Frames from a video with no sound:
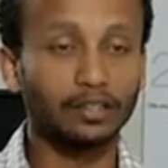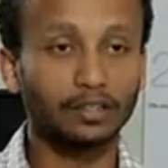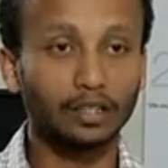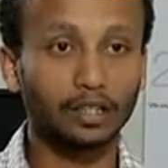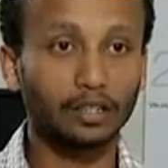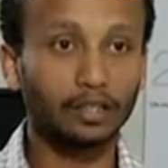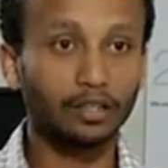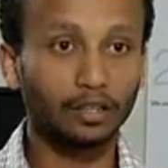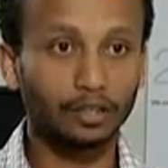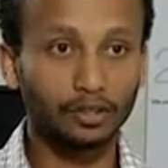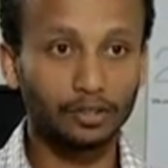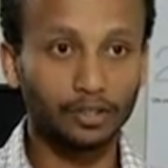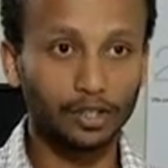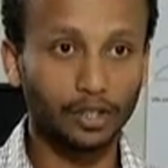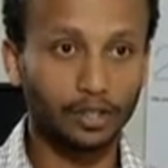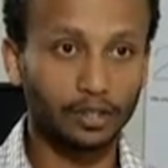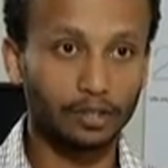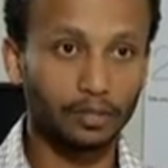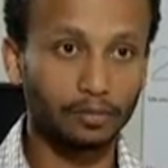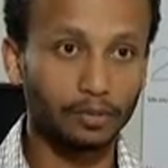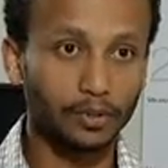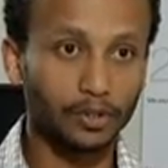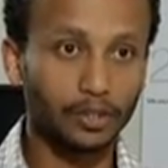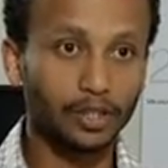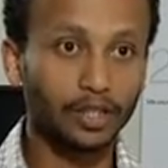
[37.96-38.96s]
technology
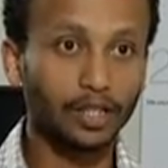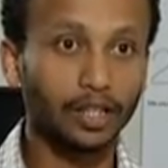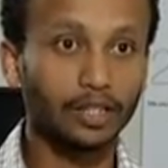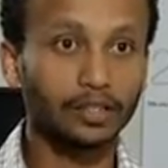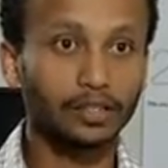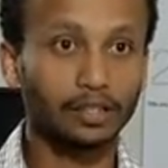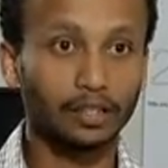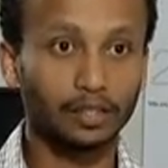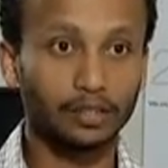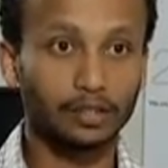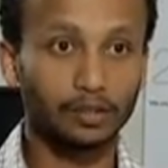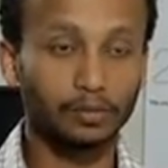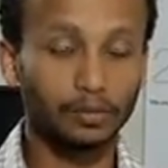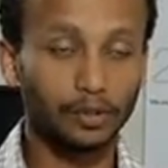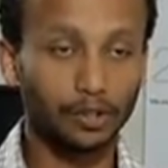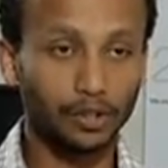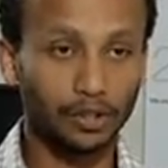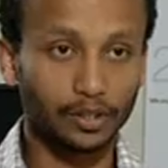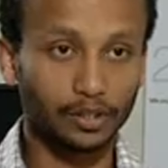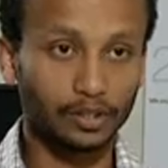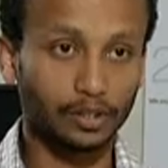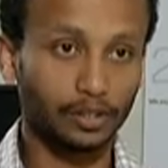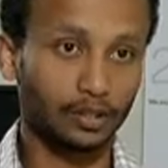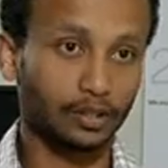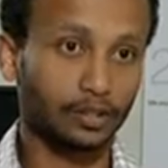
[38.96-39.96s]
exhibition at the
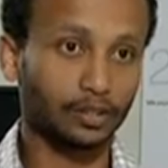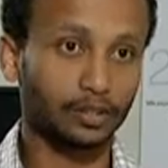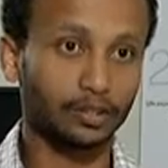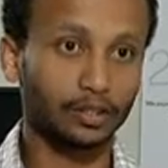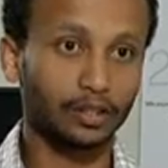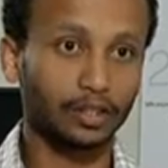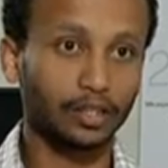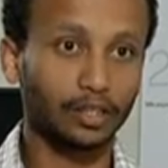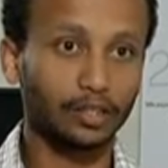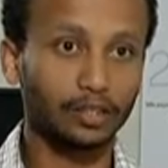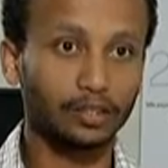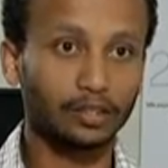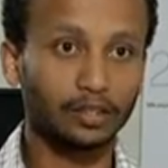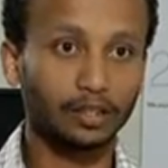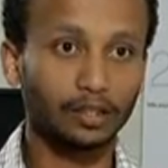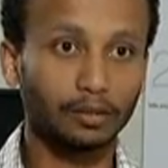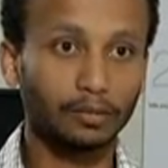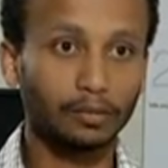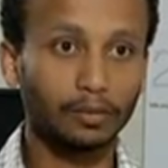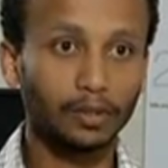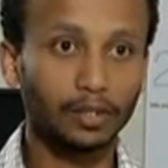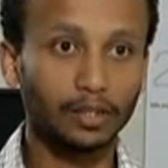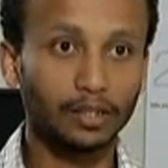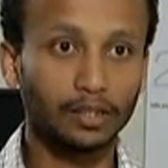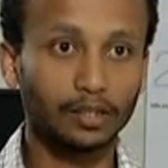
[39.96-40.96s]
exhibition center in Addis
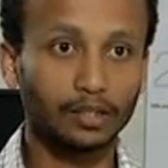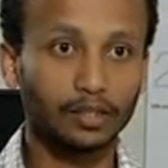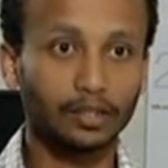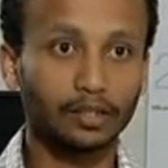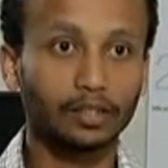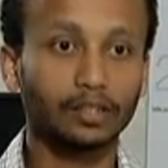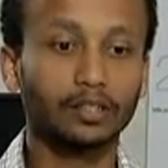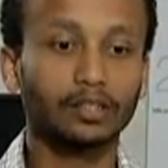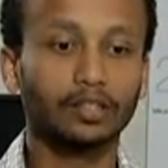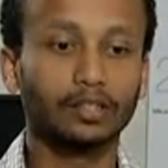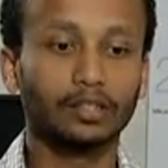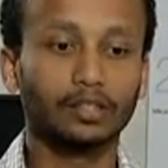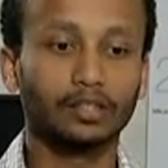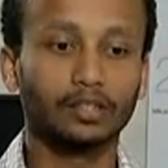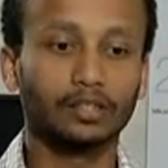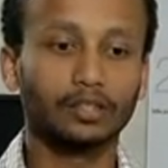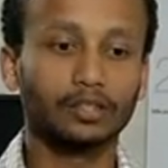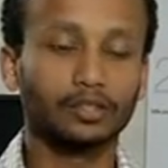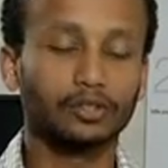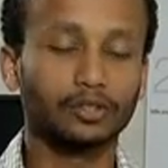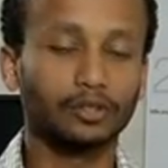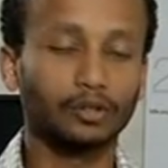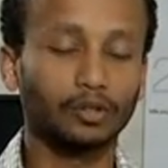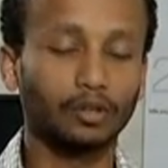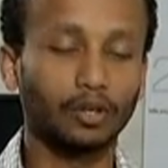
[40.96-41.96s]
Ababa.
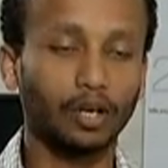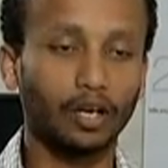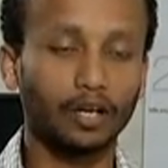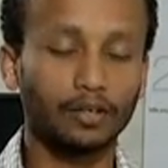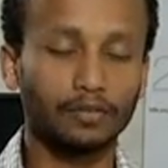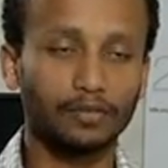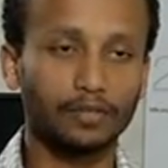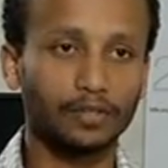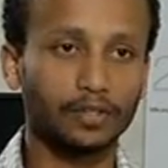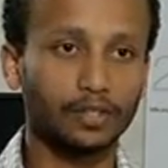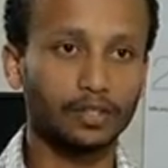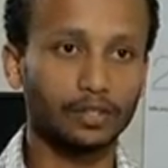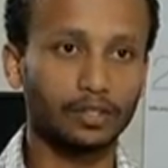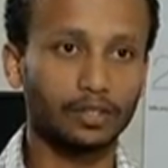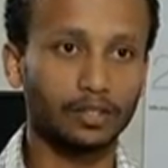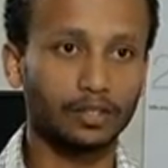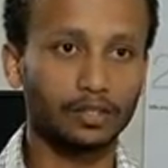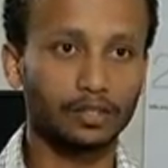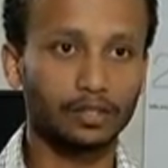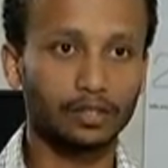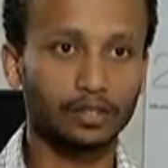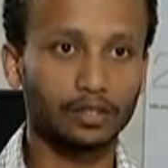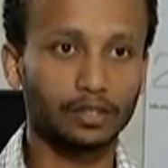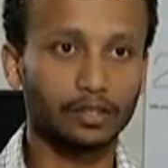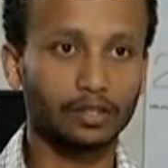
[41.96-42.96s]
So I have seen
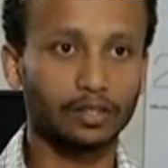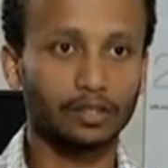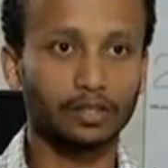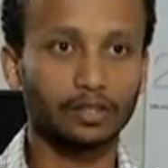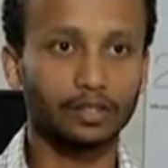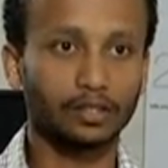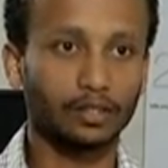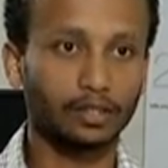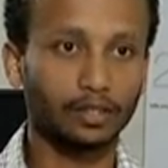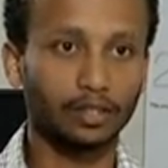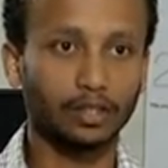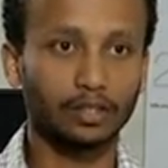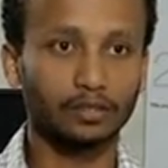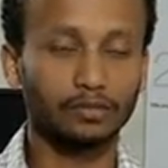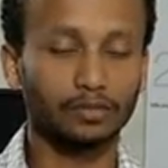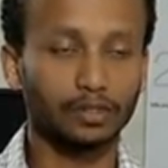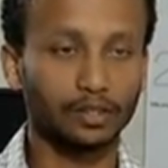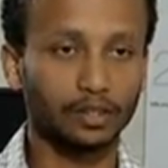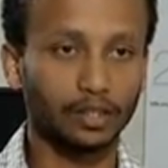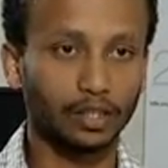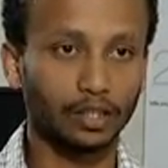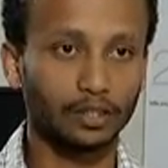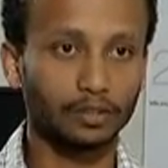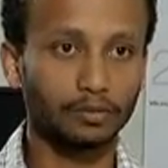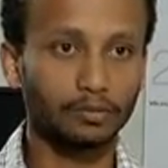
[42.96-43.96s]
this
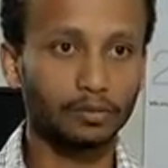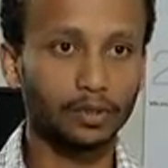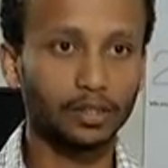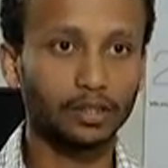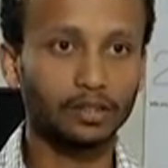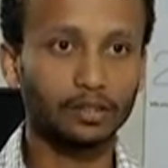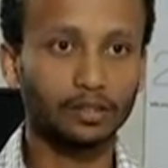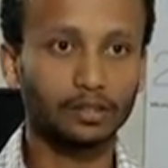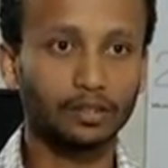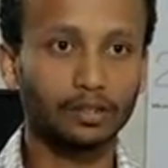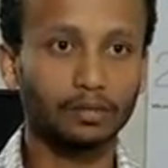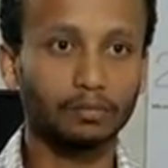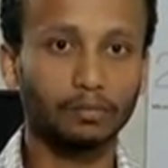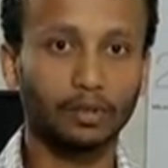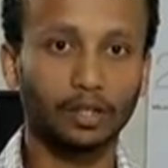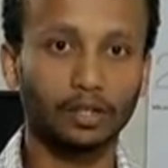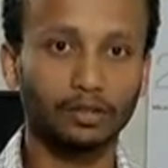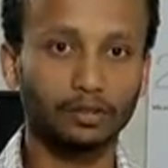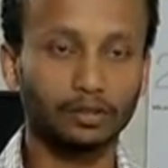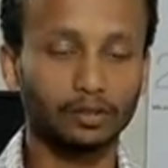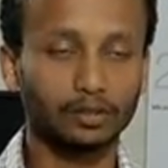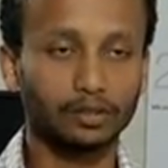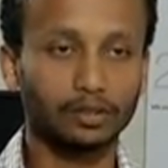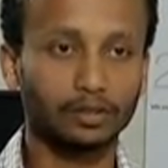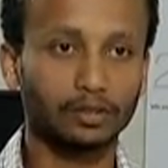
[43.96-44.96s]
advertisement
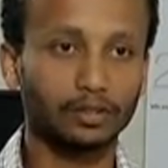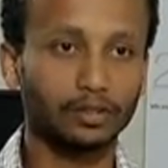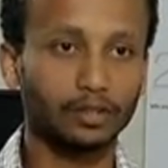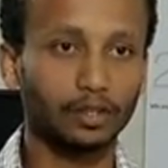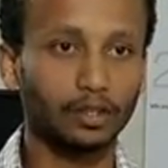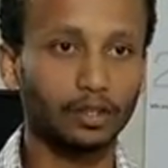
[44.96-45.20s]
about the